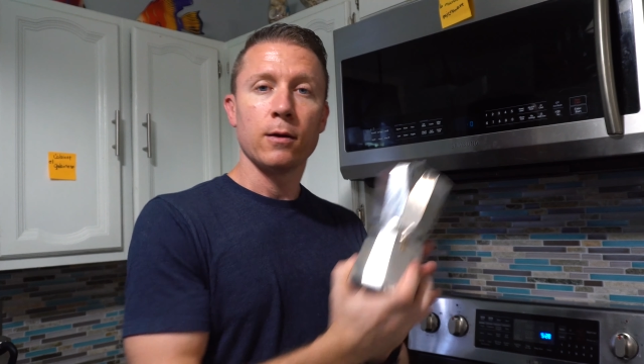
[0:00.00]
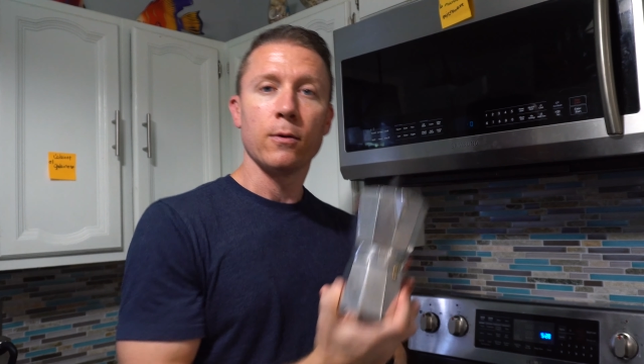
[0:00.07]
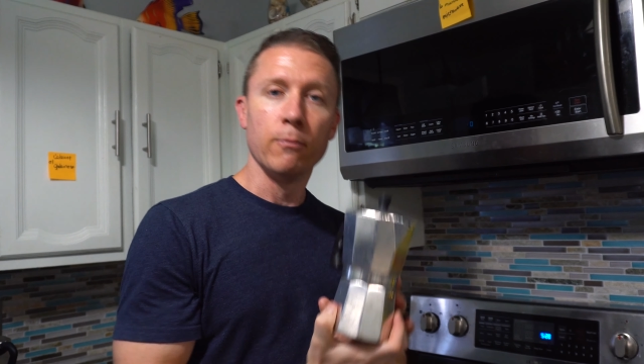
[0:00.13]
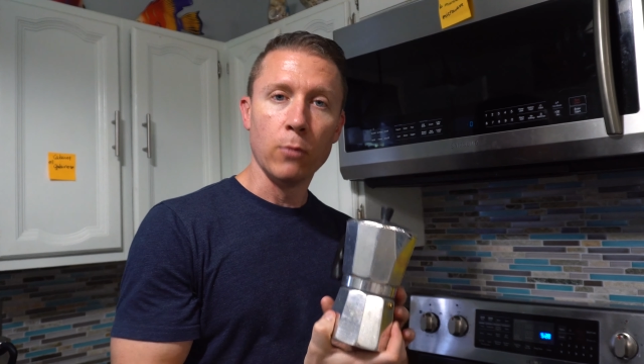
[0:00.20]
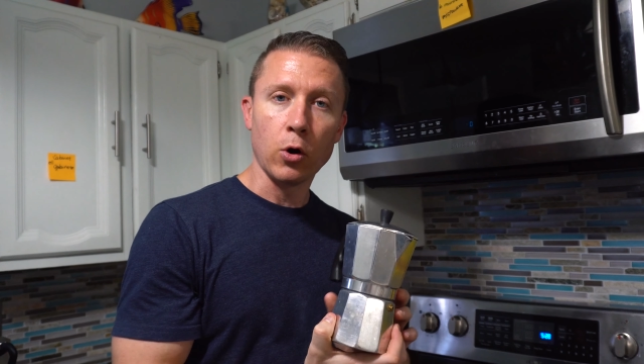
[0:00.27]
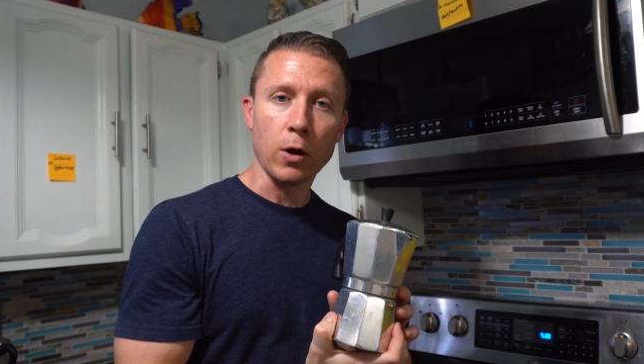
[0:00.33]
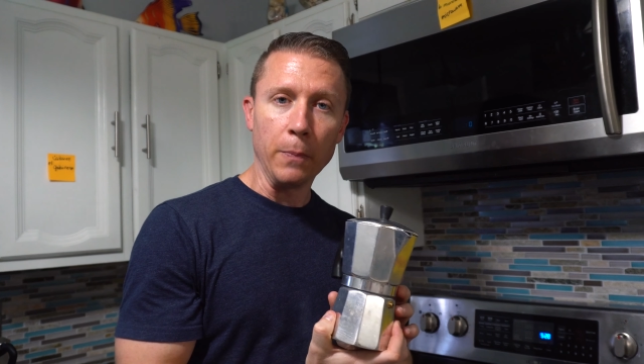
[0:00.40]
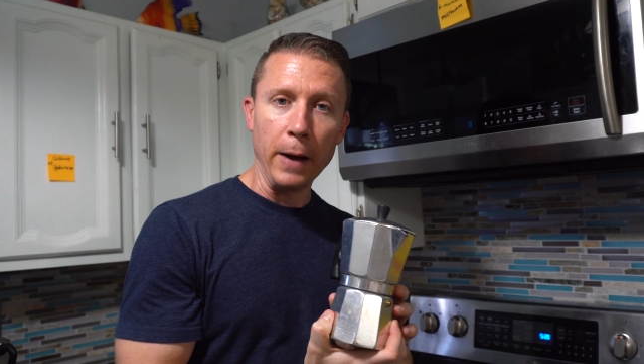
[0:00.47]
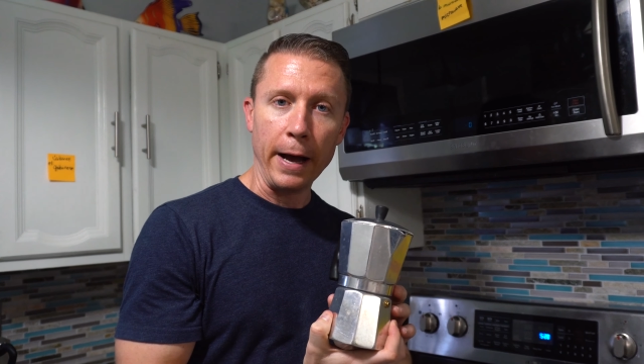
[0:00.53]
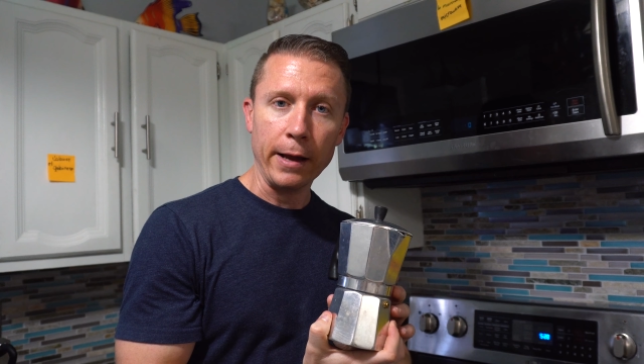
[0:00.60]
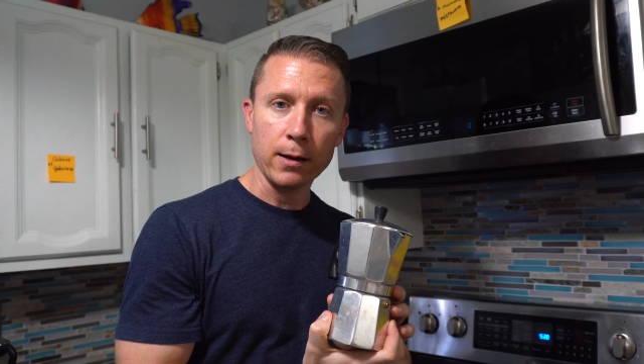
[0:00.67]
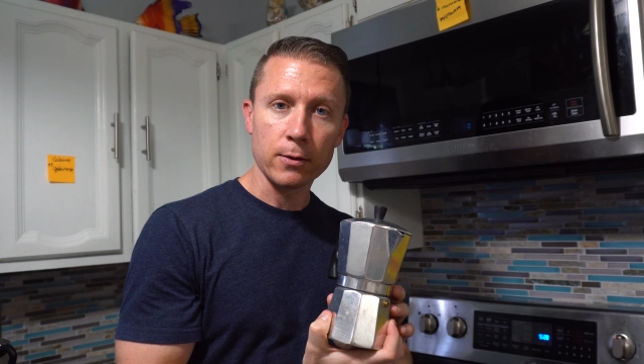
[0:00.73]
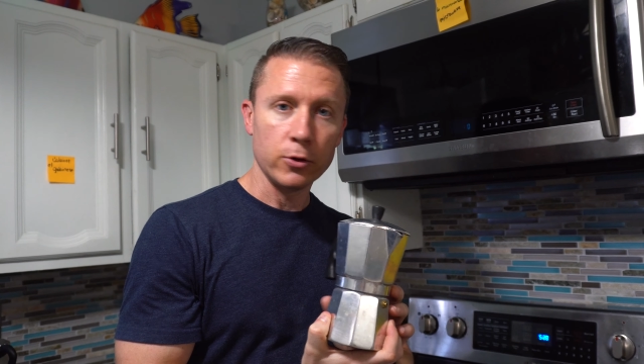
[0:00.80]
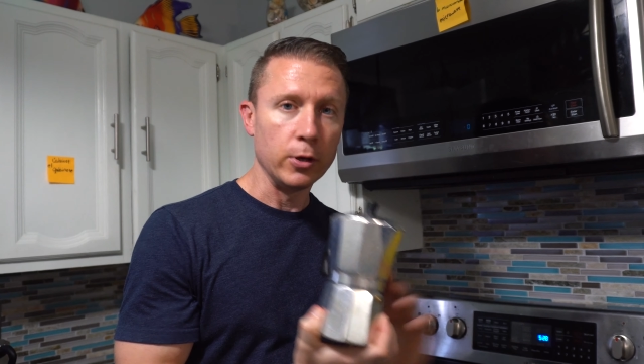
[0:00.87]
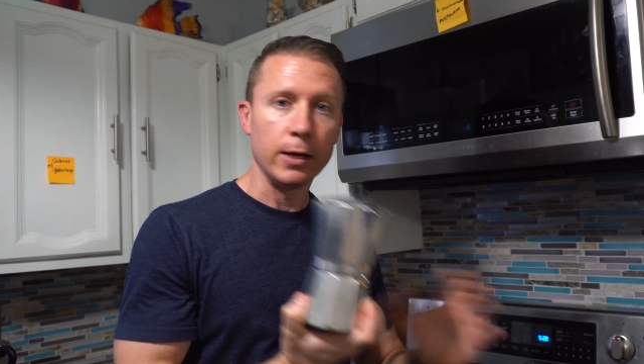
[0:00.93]
mocha
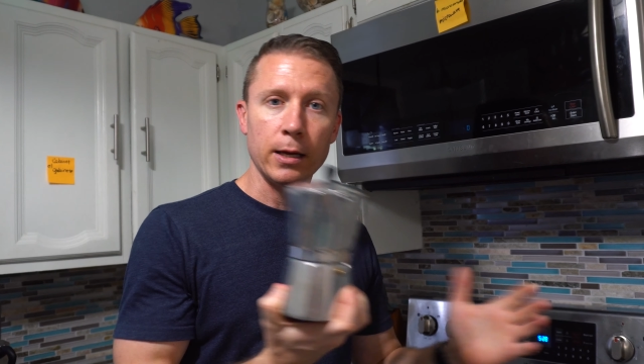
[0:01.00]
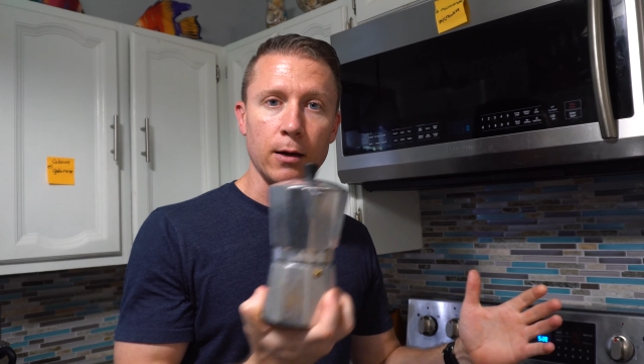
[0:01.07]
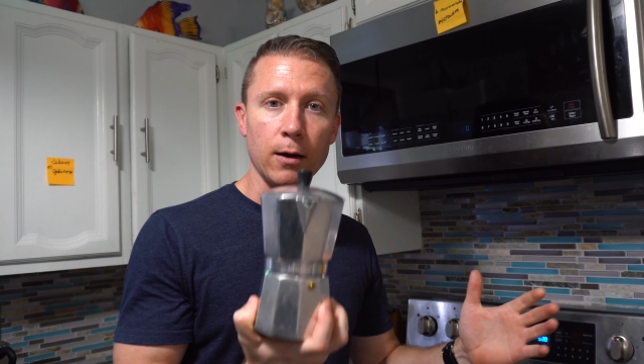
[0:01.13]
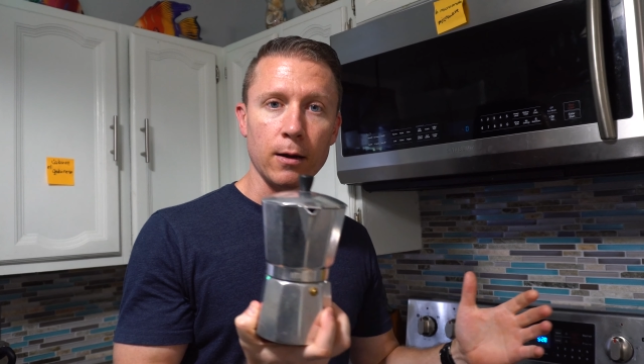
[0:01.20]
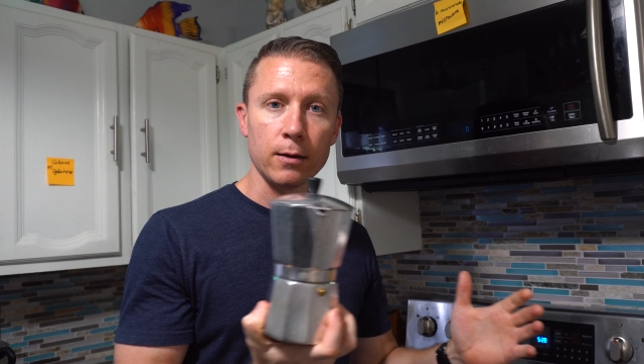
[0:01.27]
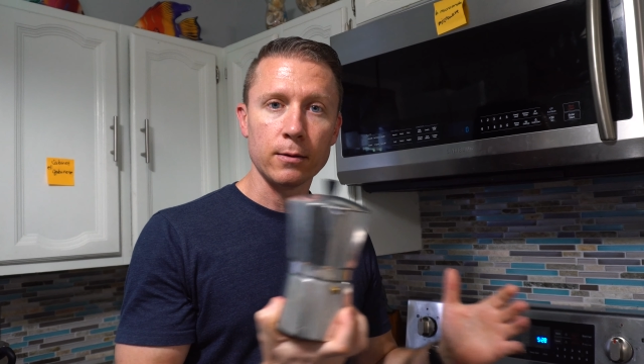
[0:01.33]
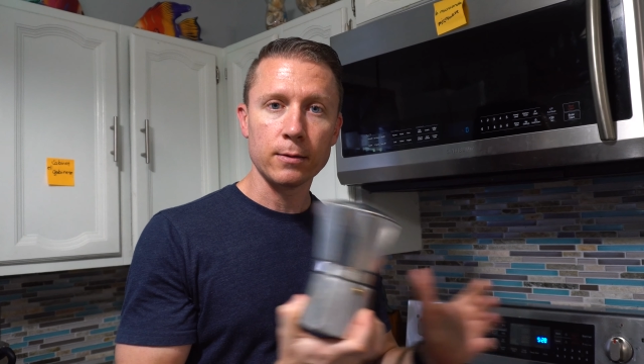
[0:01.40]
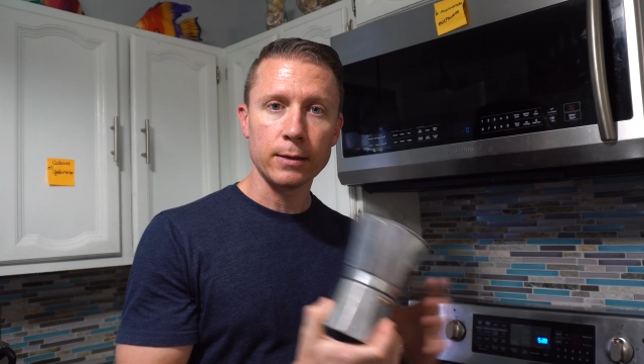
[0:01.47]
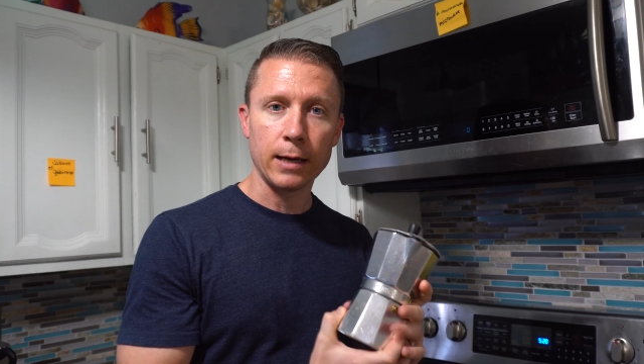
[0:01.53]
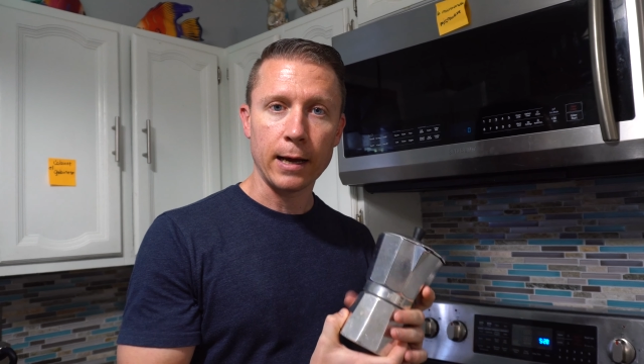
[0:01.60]
pot. You can get on